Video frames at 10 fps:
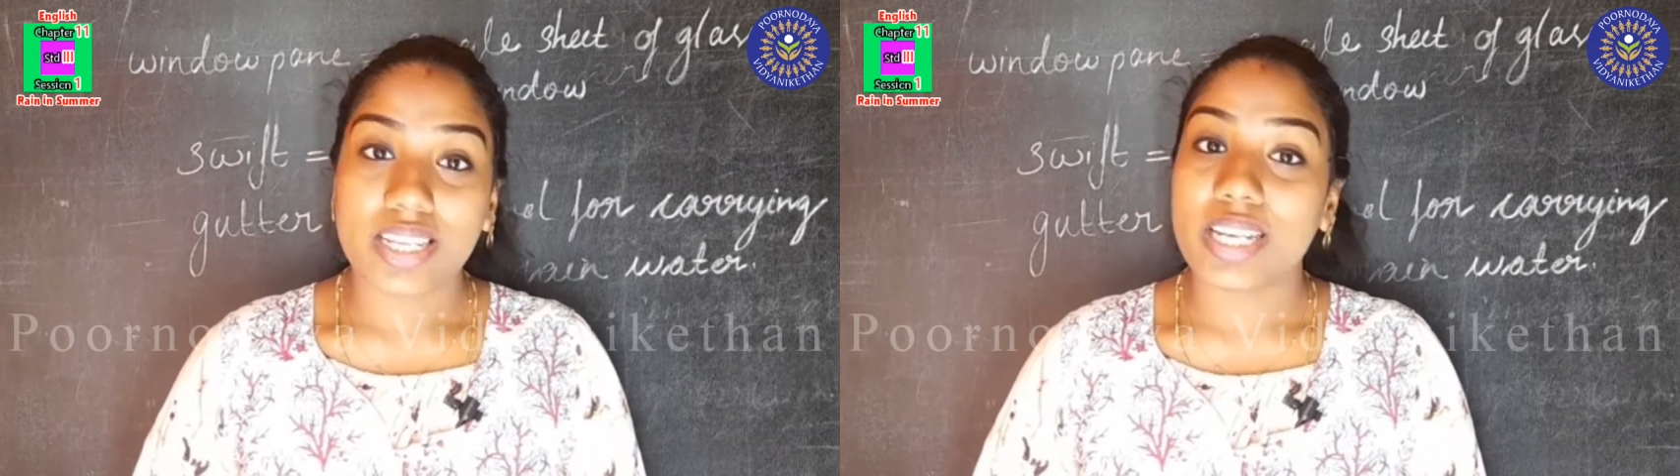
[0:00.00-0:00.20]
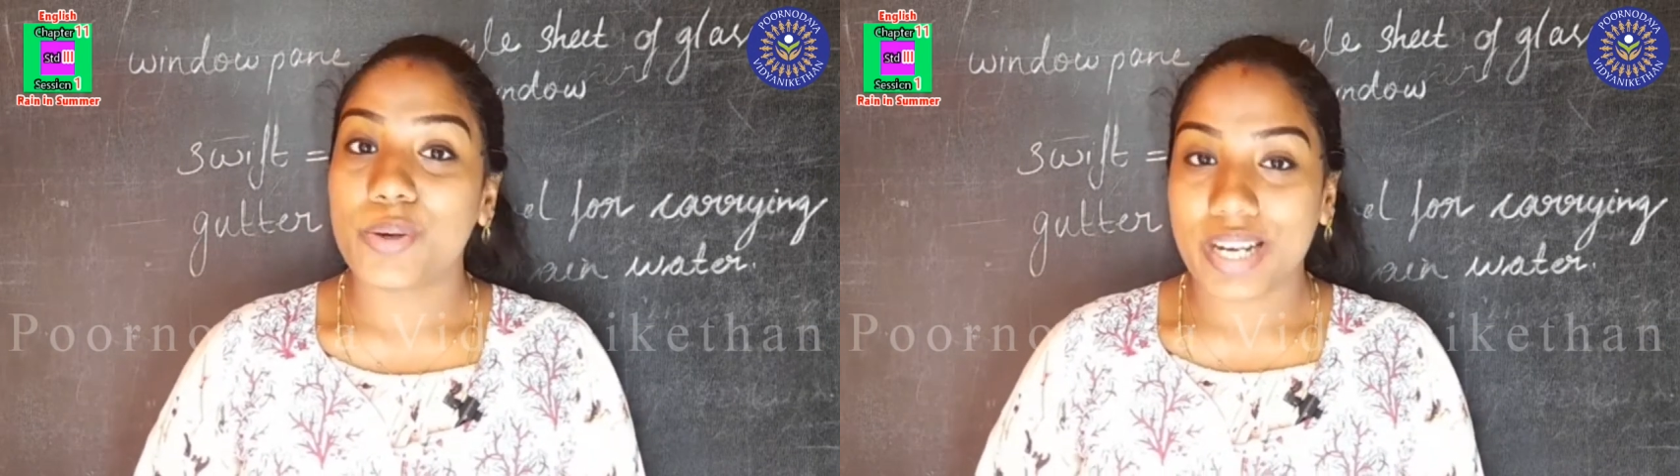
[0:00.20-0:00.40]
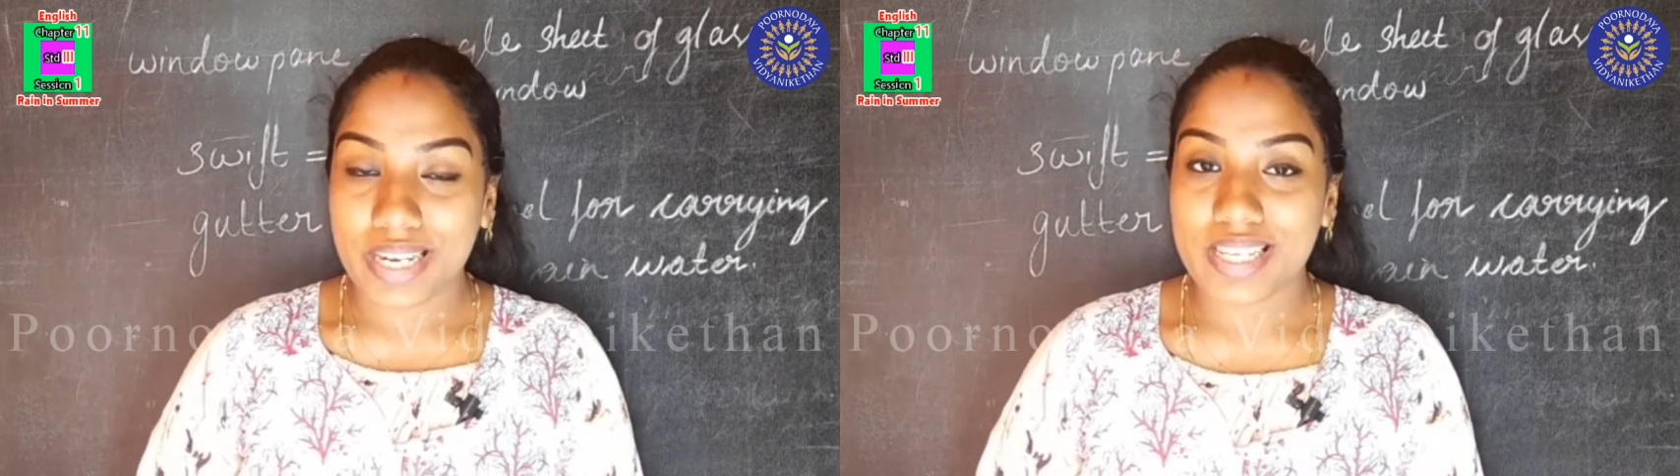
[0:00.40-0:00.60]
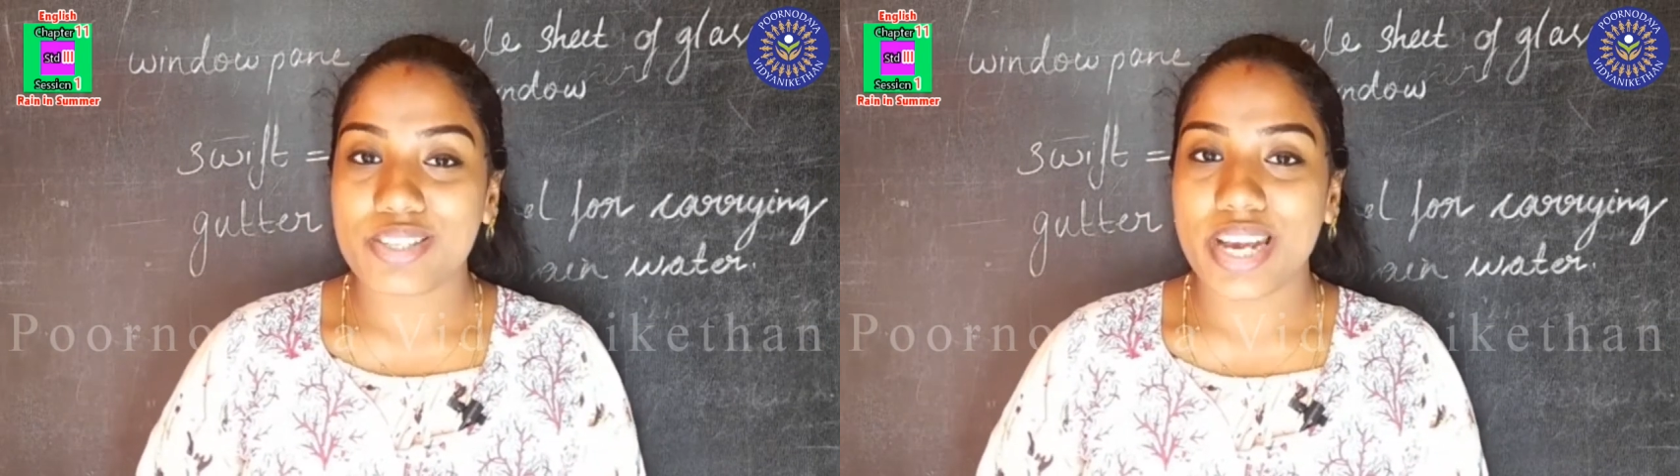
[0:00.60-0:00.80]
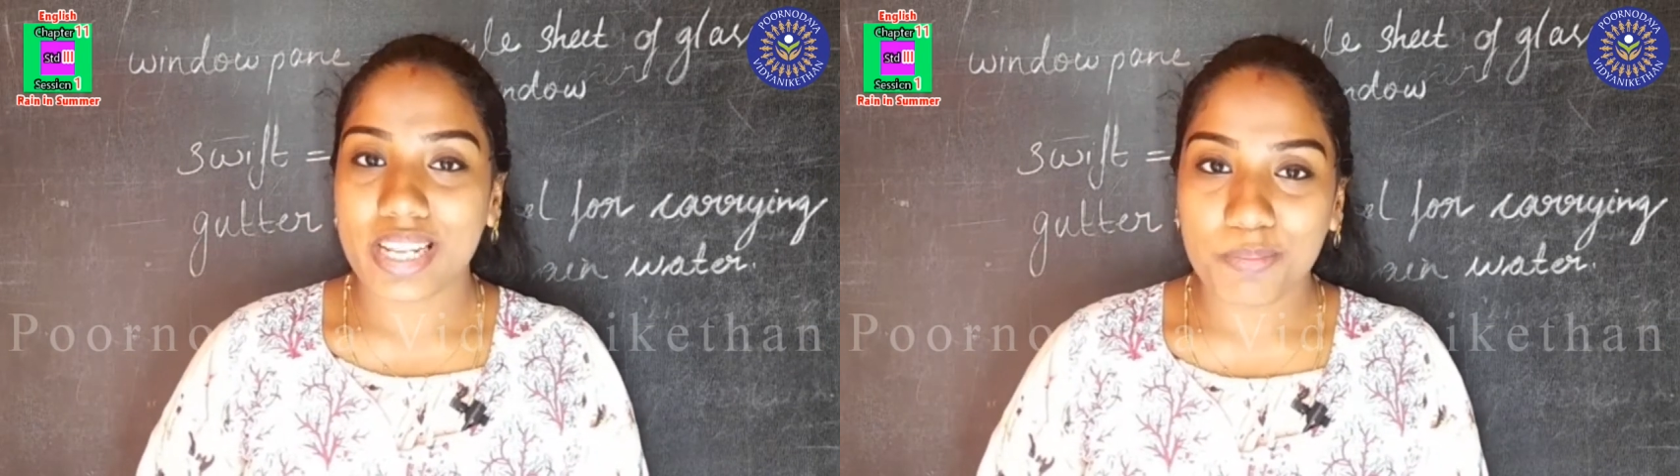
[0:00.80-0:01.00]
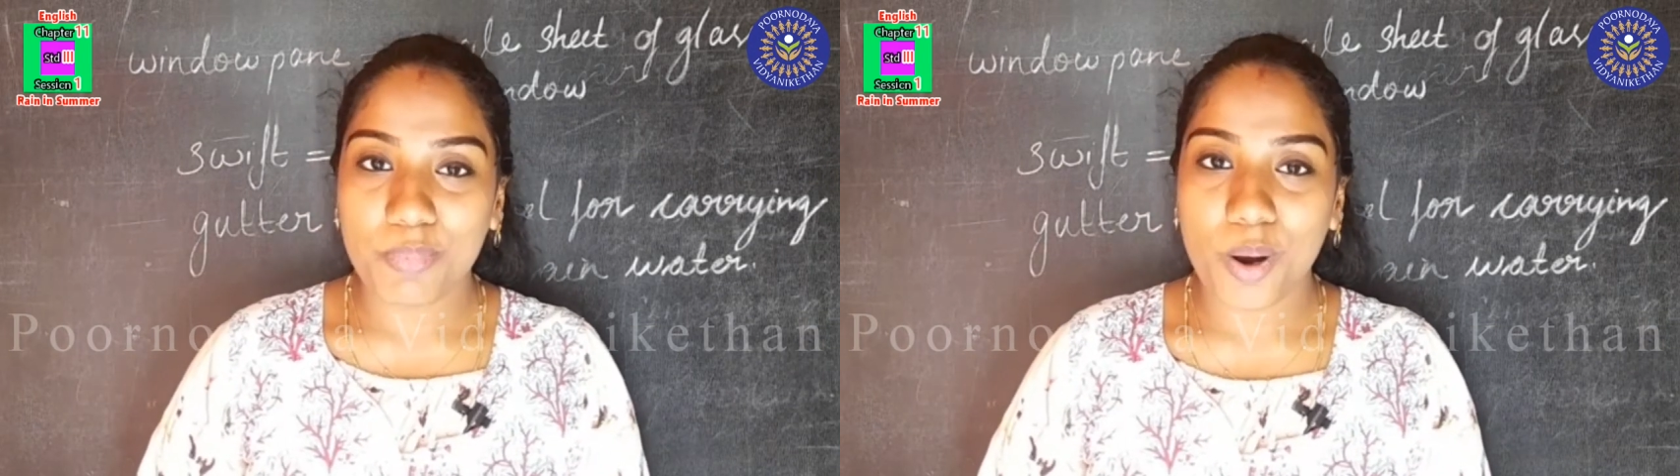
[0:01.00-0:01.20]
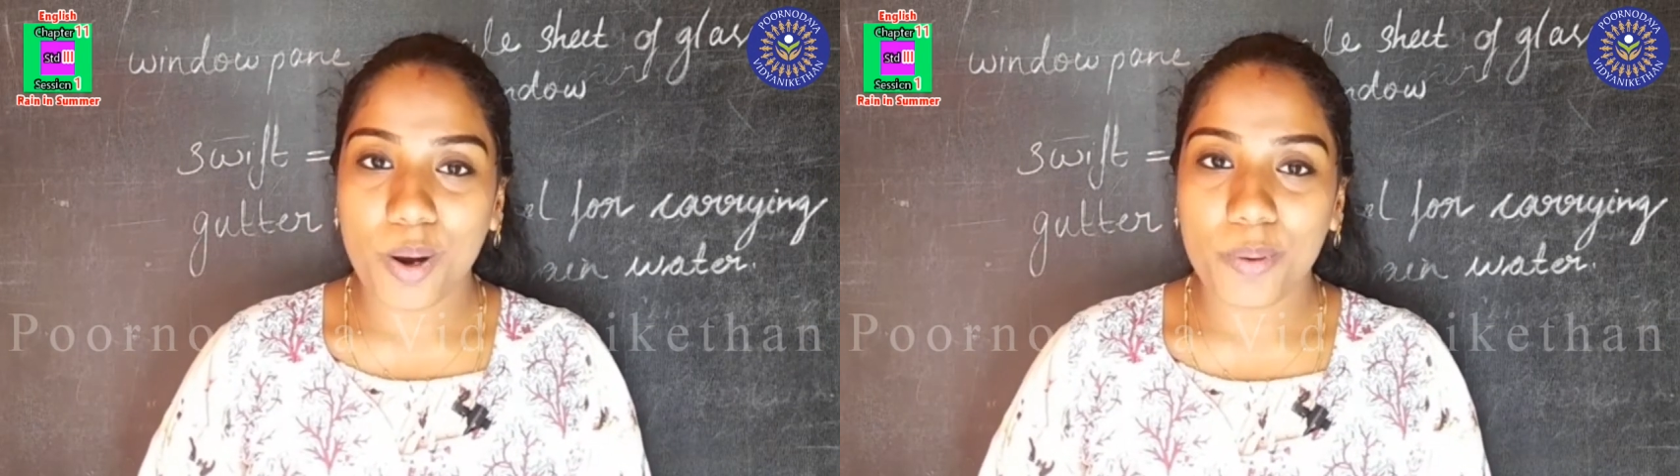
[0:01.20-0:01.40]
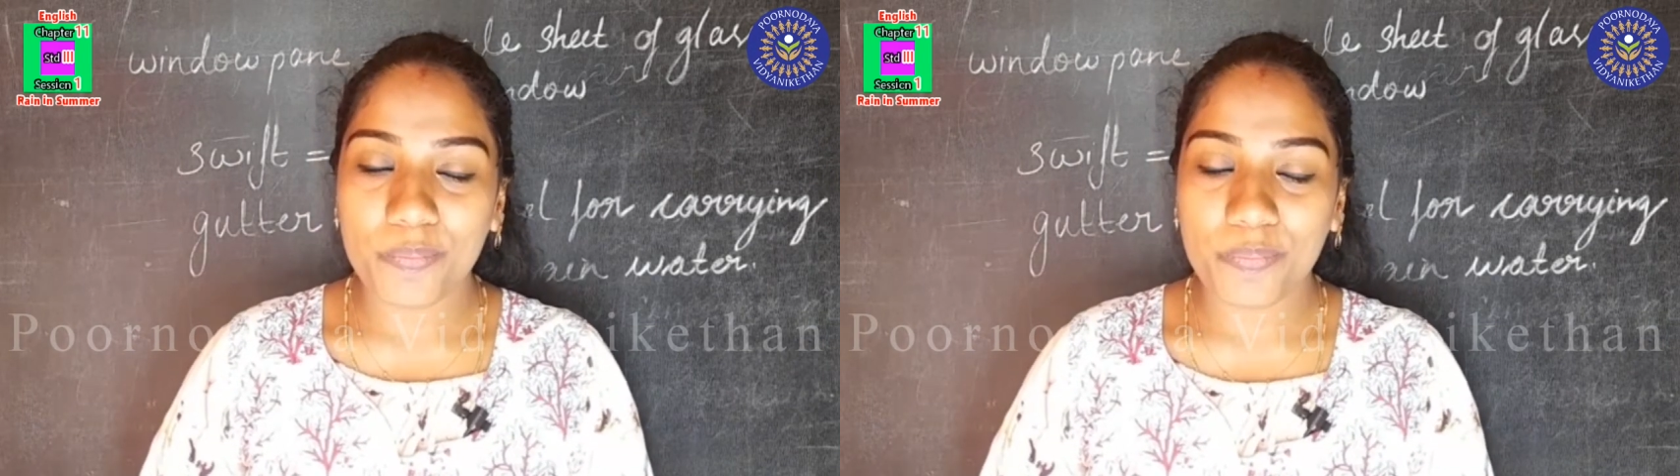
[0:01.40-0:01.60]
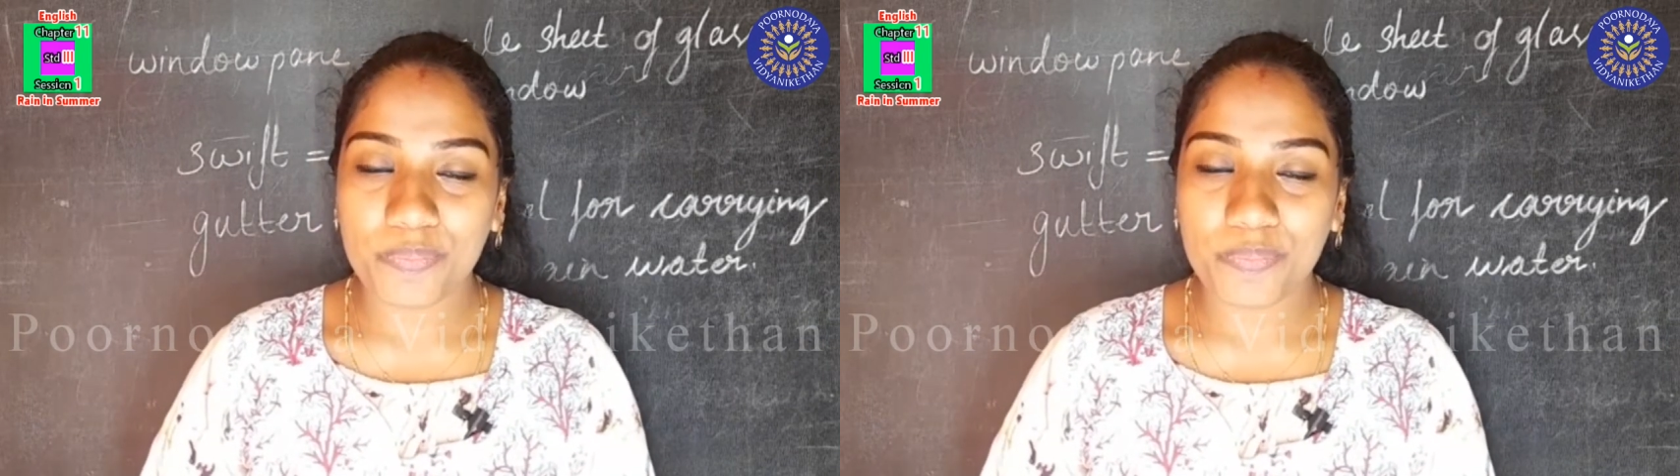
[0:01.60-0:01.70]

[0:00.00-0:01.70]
Did you understand the poem?